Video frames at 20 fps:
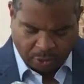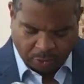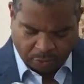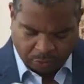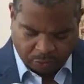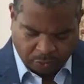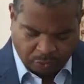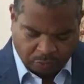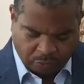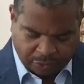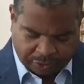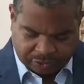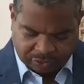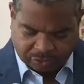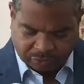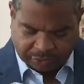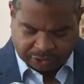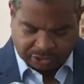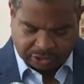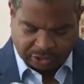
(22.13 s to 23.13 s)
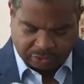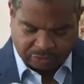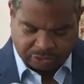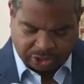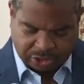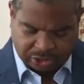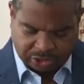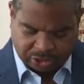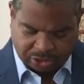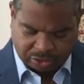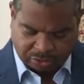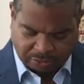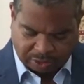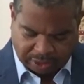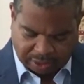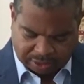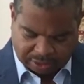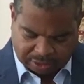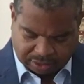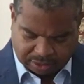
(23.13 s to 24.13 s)
through the resurrection of Jesus
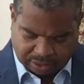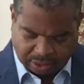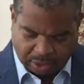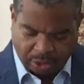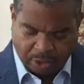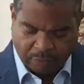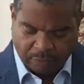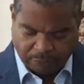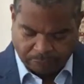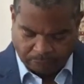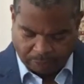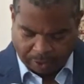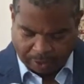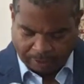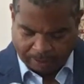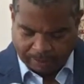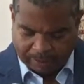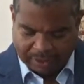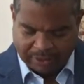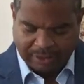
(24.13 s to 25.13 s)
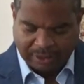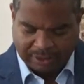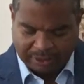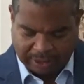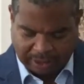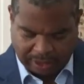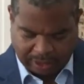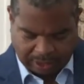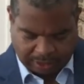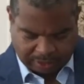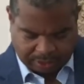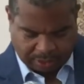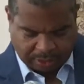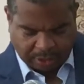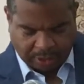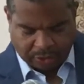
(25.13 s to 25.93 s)
Christ from the dead."